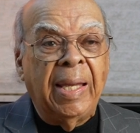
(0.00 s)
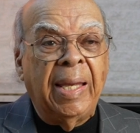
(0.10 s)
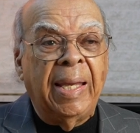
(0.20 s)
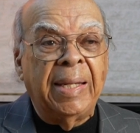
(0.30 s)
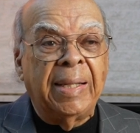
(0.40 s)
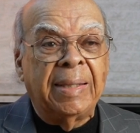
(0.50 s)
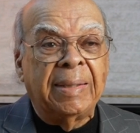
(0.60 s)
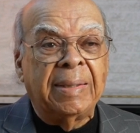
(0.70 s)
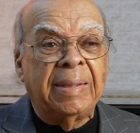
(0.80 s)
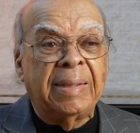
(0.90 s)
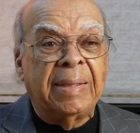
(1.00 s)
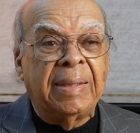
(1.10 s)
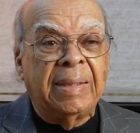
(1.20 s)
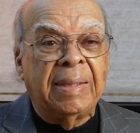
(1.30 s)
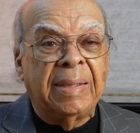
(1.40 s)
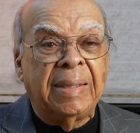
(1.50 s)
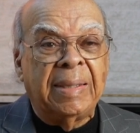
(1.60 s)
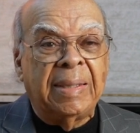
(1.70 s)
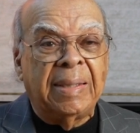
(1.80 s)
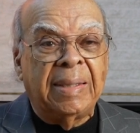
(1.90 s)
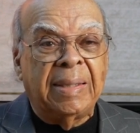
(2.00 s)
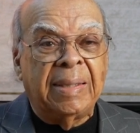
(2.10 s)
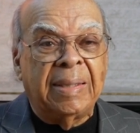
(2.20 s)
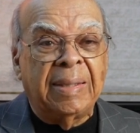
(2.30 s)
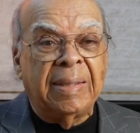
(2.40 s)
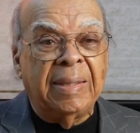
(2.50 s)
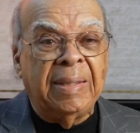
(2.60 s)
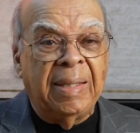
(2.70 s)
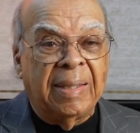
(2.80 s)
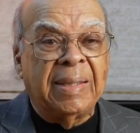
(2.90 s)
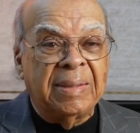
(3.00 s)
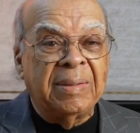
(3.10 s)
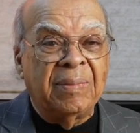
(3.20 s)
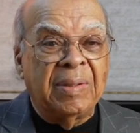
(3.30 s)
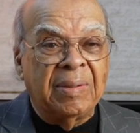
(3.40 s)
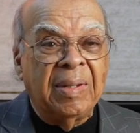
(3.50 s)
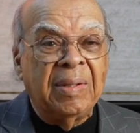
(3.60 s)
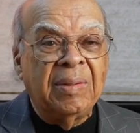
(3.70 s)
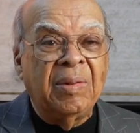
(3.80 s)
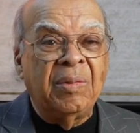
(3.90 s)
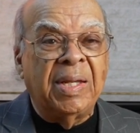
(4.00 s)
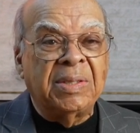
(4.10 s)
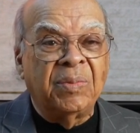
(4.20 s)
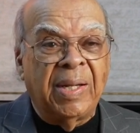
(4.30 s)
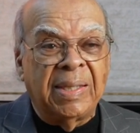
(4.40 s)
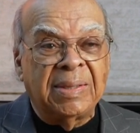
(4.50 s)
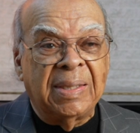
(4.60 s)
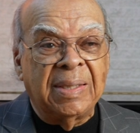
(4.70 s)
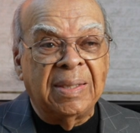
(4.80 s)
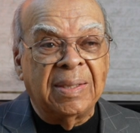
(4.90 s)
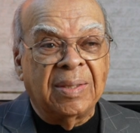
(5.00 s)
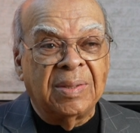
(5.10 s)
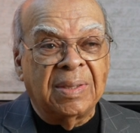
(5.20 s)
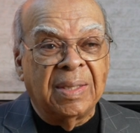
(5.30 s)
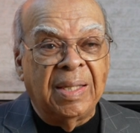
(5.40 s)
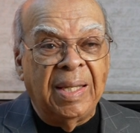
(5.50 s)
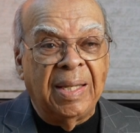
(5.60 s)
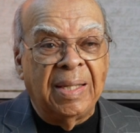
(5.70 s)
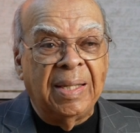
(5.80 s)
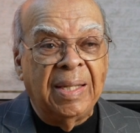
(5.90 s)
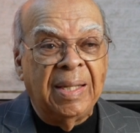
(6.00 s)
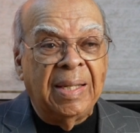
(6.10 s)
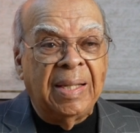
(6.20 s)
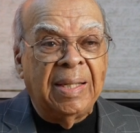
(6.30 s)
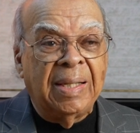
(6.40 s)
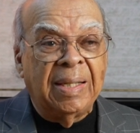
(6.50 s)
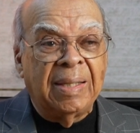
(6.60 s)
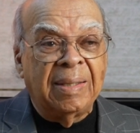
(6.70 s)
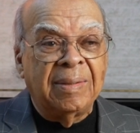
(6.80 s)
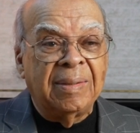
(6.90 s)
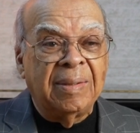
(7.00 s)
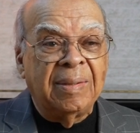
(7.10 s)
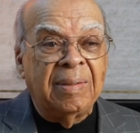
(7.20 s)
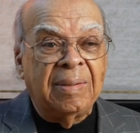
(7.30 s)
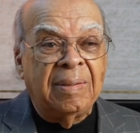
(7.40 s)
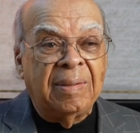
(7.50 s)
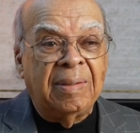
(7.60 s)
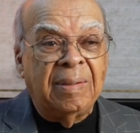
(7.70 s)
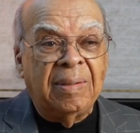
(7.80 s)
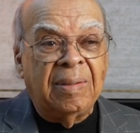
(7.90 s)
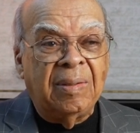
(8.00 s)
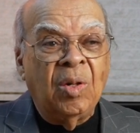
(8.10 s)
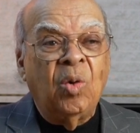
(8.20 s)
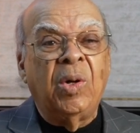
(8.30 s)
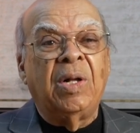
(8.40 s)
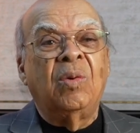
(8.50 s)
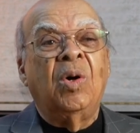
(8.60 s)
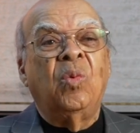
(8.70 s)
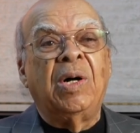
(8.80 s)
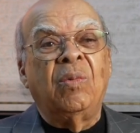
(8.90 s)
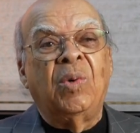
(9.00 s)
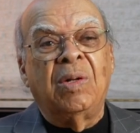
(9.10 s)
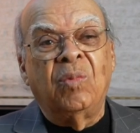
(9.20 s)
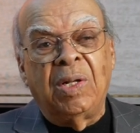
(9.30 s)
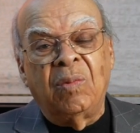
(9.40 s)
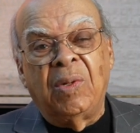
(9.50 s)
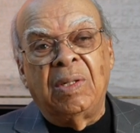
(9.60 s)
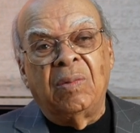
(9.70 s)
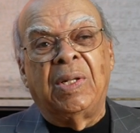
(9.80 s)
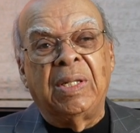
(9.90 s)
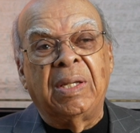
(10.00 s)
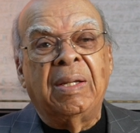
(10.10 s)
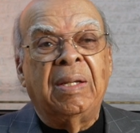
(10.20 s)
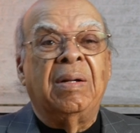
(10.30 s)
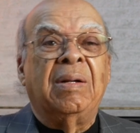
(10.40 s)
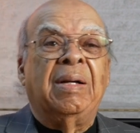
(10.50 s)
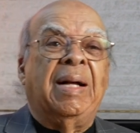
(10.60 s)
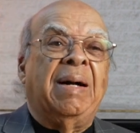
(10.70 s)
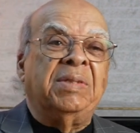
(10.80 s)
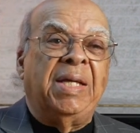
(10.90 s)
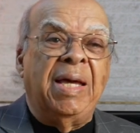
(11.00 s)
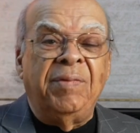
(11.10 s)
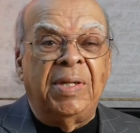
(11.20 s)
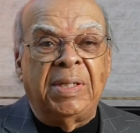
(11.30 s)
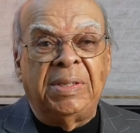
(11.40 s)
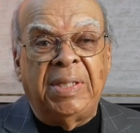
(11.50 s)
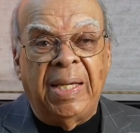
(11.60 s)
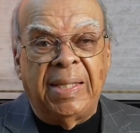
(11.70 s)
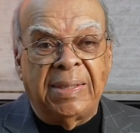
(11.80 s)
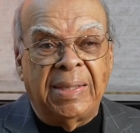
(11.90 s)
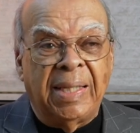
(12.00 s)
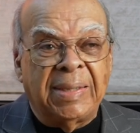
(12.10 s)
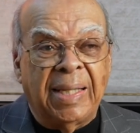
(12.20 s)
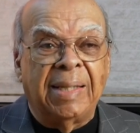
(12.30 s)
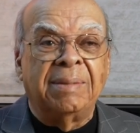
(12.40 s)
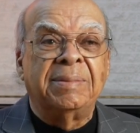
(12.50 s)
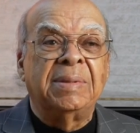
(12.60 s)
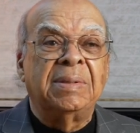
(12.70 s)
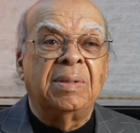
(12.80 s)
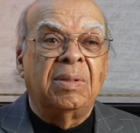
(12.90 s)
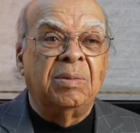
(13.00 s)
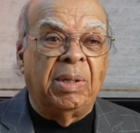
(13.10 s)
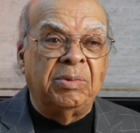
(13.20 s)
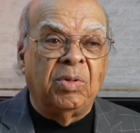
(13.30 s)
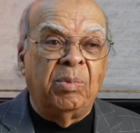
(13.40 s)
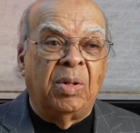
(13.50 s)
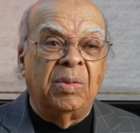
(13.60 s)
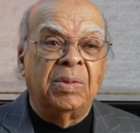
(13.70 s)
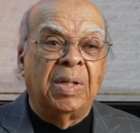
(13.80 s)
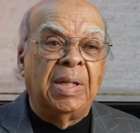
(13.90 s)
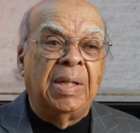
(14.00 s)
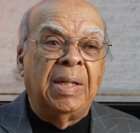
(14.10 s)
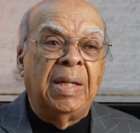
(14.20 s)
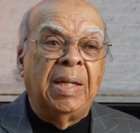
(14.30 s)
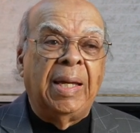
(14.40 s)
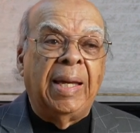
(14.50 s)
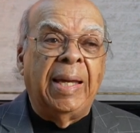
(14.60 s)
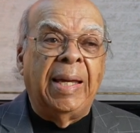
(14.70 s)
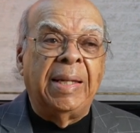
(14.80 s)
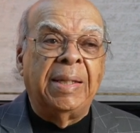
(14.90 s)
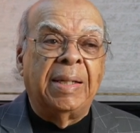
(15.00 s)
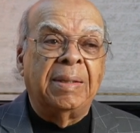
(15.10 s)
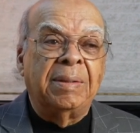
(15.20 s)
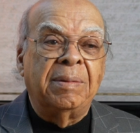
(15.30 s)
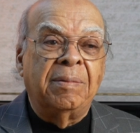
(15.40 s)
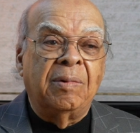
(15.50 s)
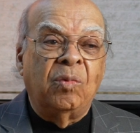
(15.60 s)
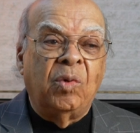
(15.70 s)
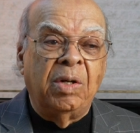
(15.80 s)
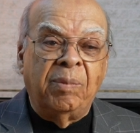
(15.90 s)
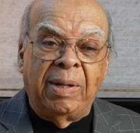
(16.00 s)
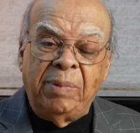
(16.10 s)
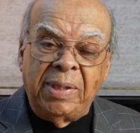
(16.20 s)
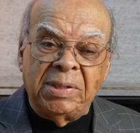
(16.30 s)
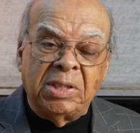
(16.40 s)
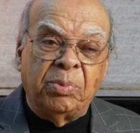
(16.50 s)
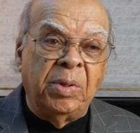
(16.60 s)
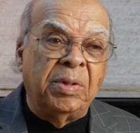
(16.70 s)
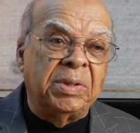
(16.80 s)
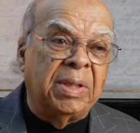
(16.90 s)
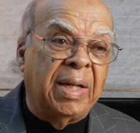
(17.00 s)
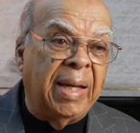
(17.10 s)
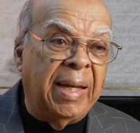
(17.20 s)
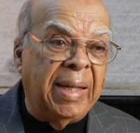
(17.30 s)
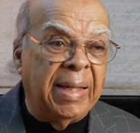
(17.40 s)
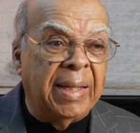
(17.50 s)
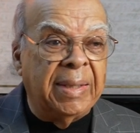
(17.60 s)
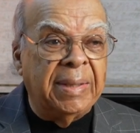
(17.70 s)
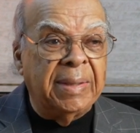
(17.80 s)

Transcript: and uh, uh I'm uh, sorry, you started a dance group too? Yeah, I, well, that's when I, because again, uh, you like money. well, well, well, well, well, well, I was heavy into jazz at that time uh-huh. on my trombone, and one of my best experiences that I had